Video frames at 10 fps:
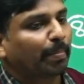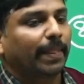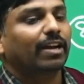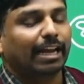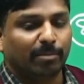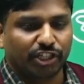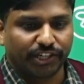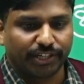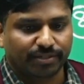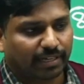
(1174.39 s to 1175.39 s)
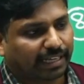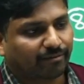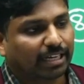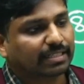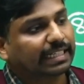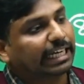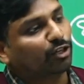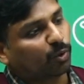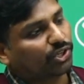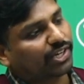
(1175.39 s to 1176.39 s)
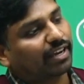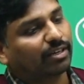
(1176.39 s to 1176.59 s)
climate change, likewise in Yojana and